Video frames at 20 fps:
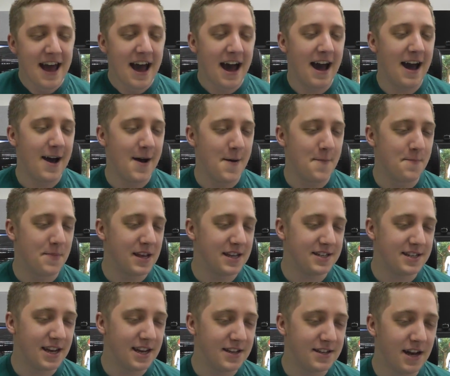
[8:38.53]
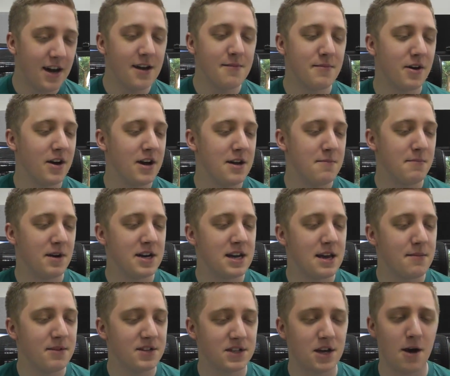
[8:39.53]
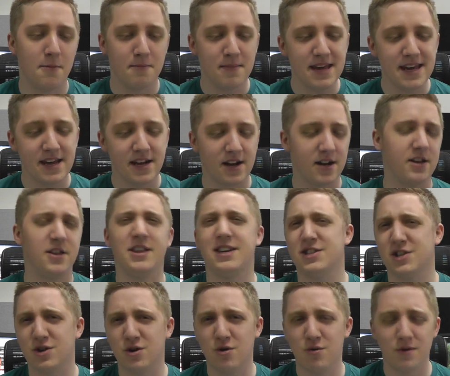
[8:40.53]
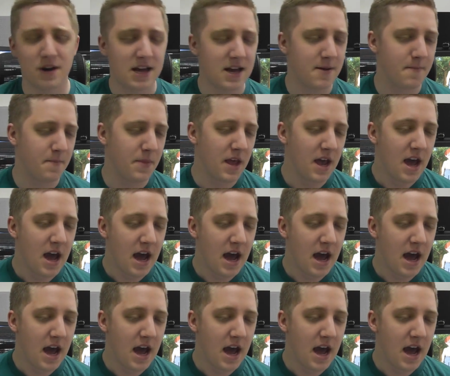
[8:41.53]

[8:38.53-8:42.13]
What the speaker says: It says, Hi Martin, my name is Camille. That's a cool name.